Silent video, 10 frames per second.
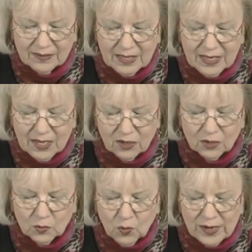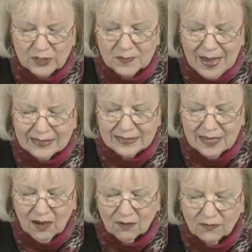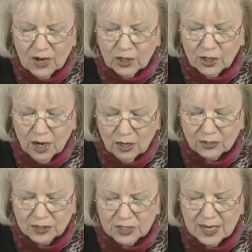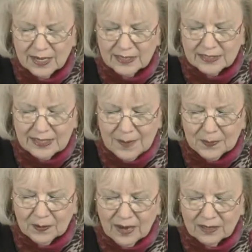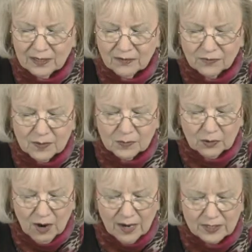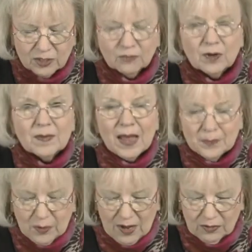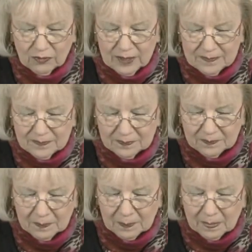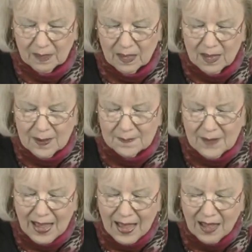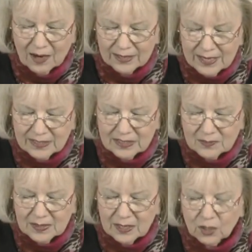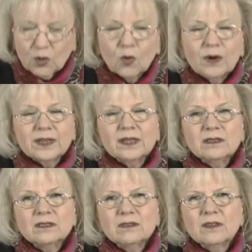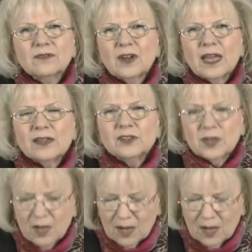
that he could wish myself accursed, separated from Christ for my brethren, my kinsmen according to the flesh.